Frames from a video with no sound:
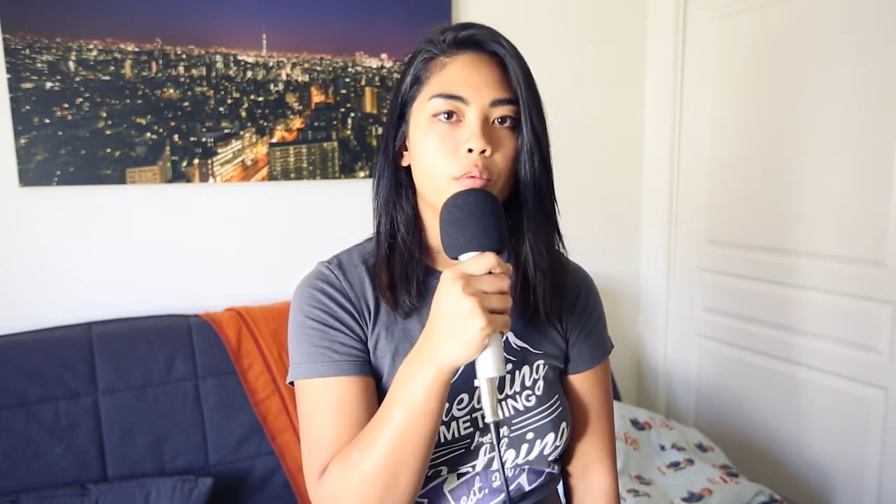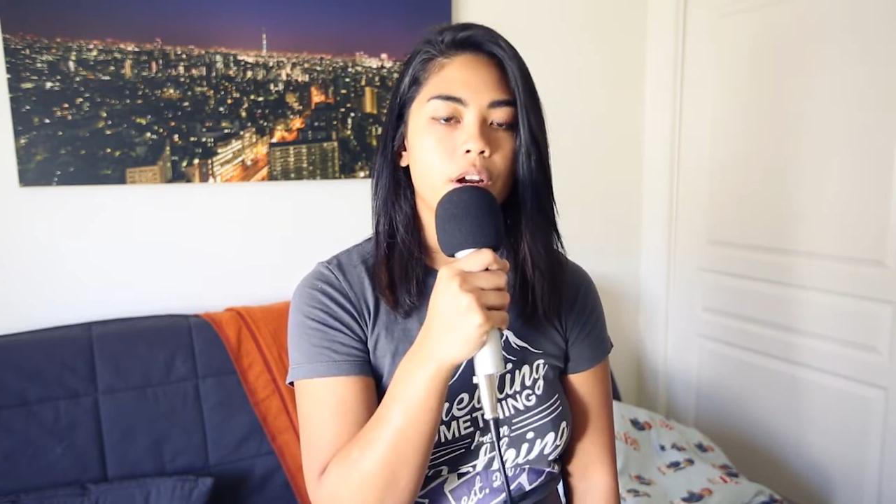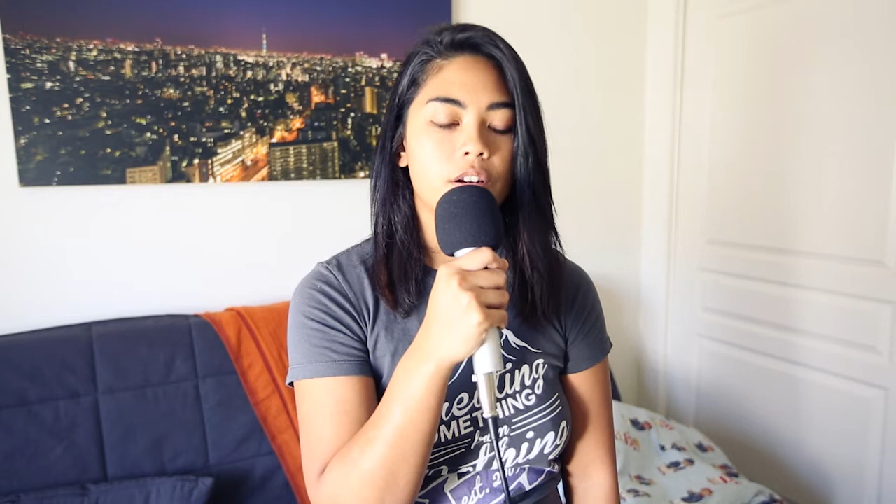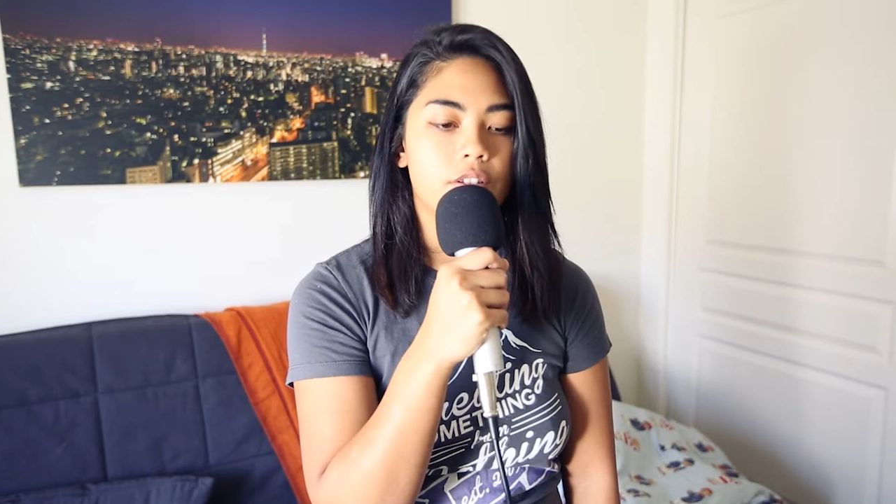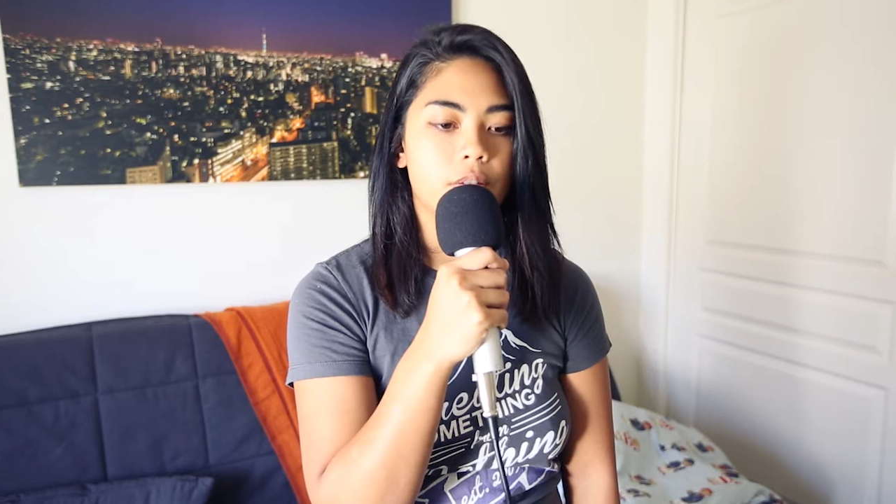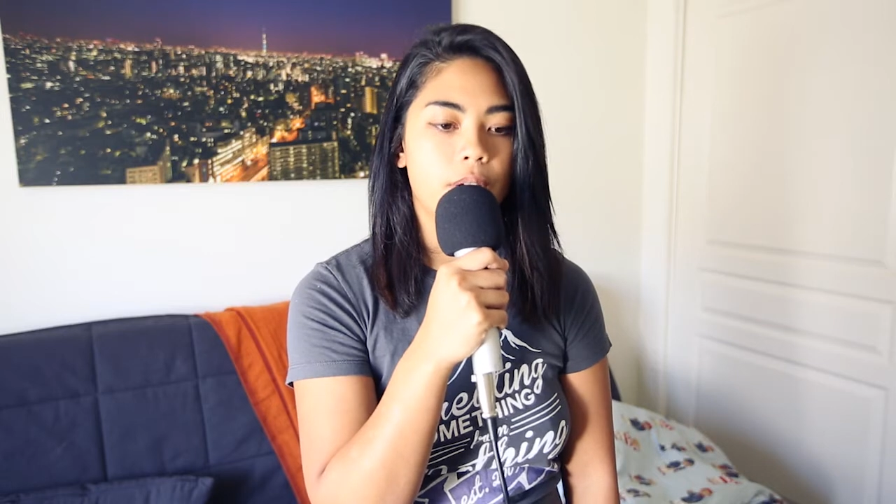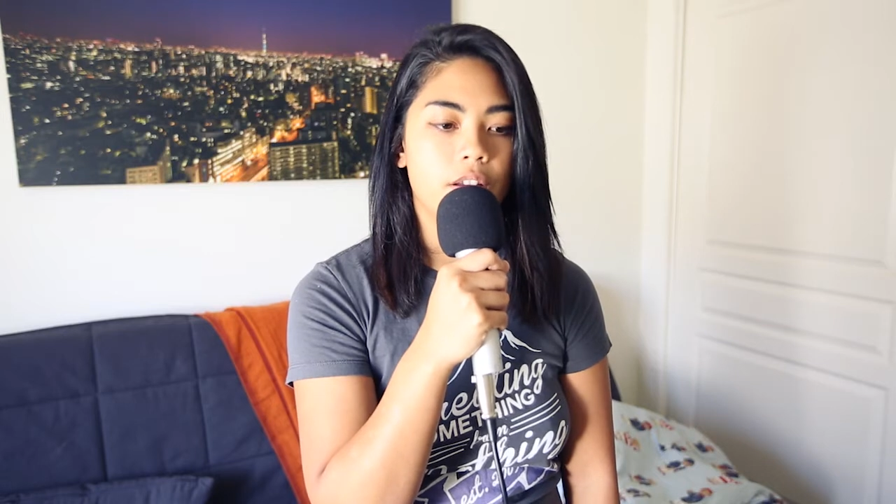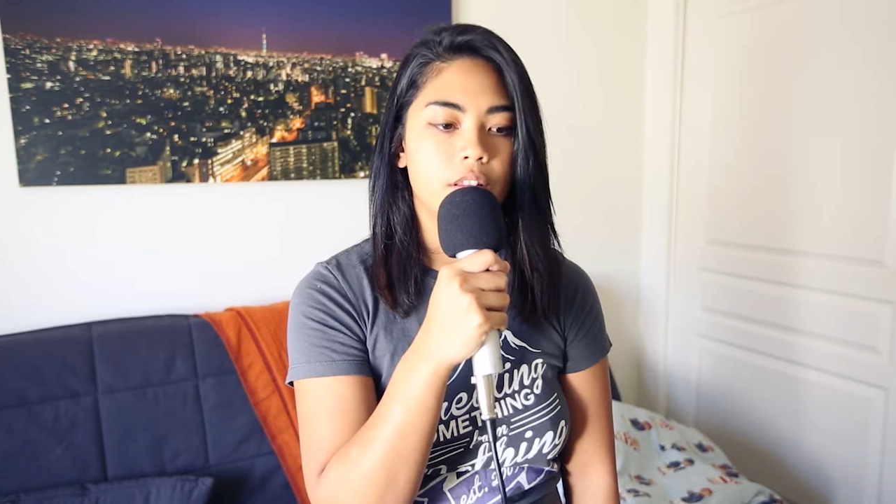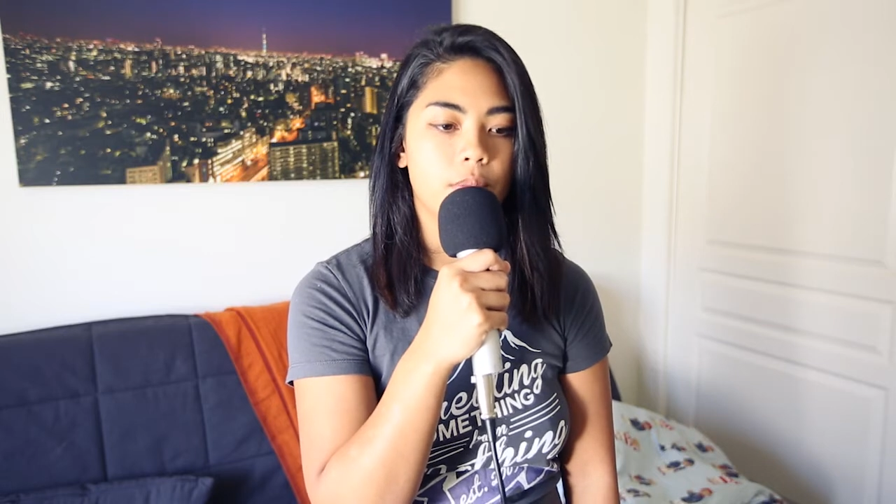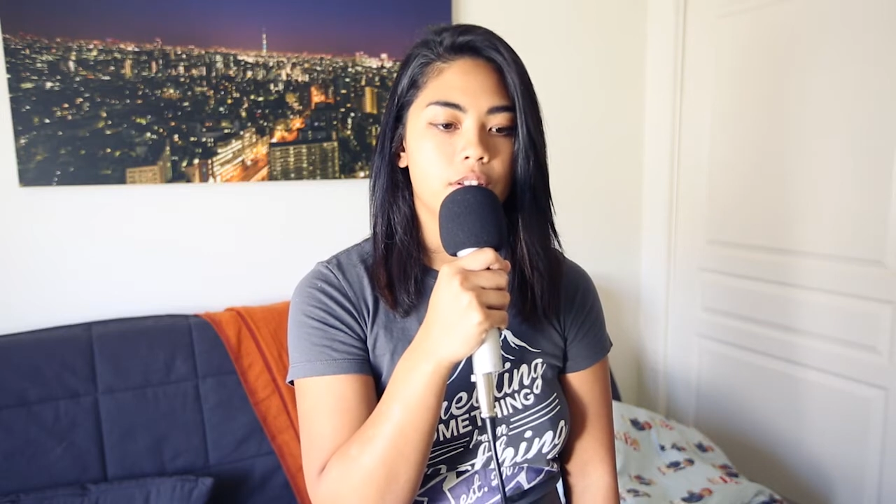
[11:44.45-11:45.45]
awareness
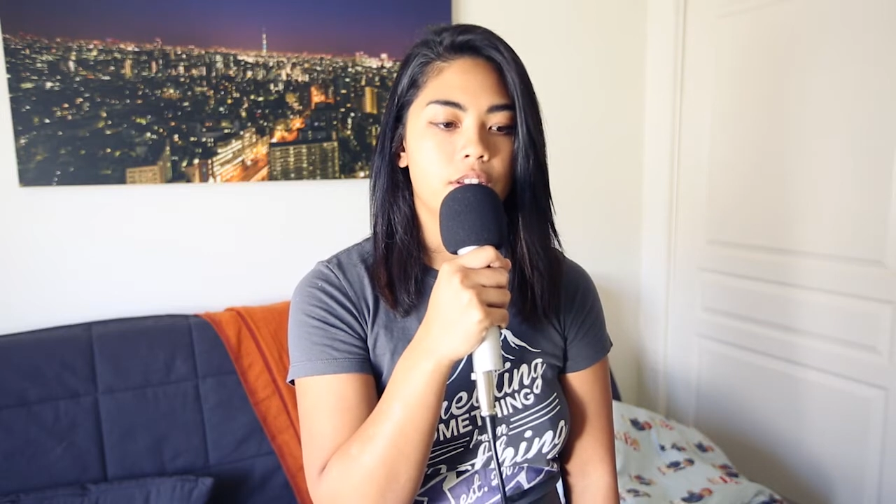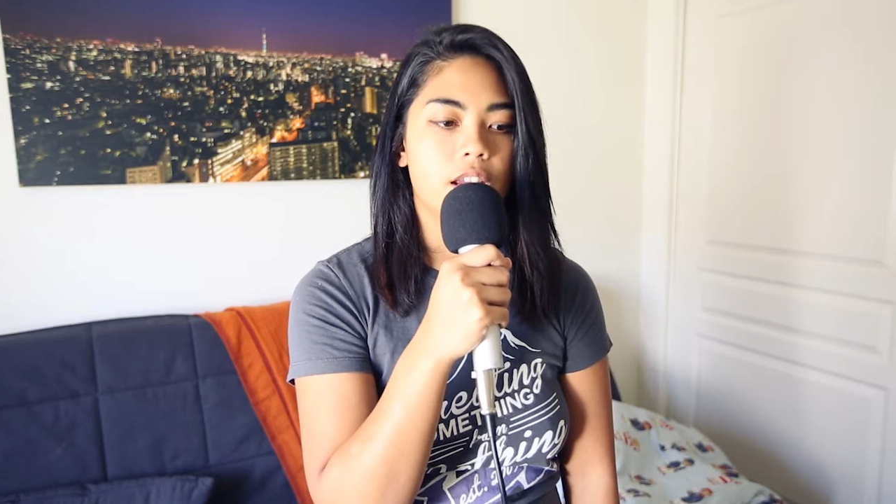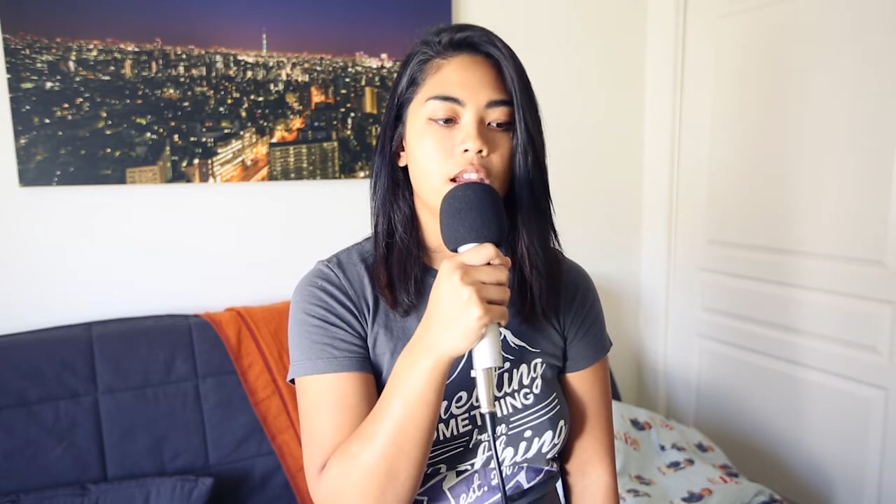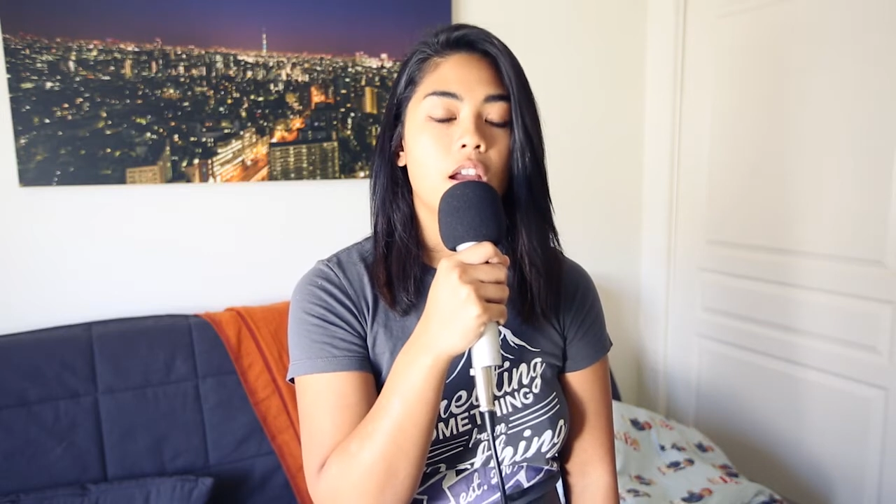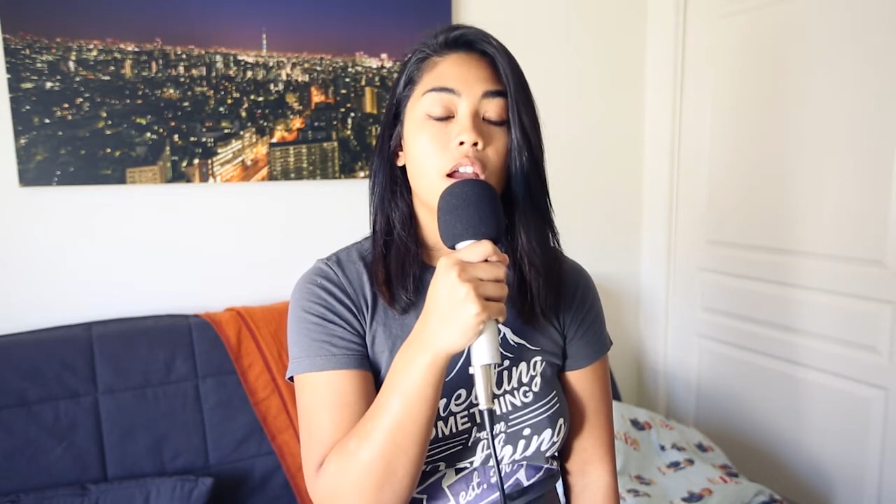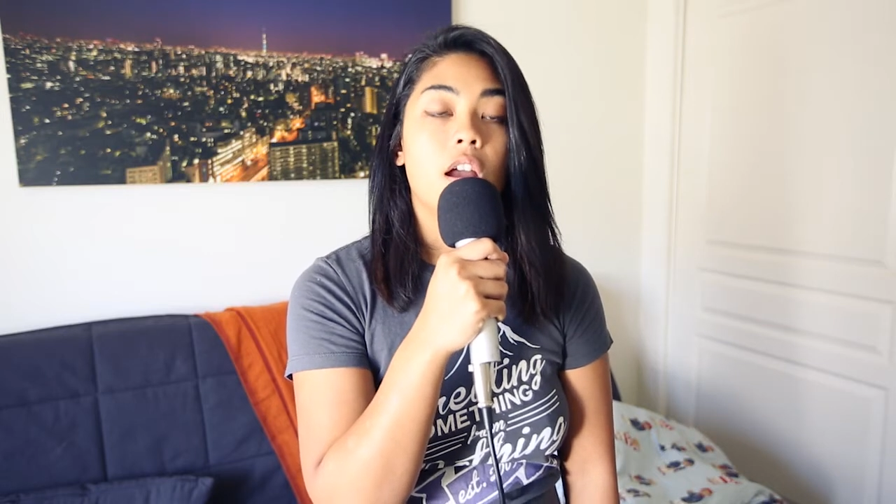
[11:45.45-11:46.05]
about them and say,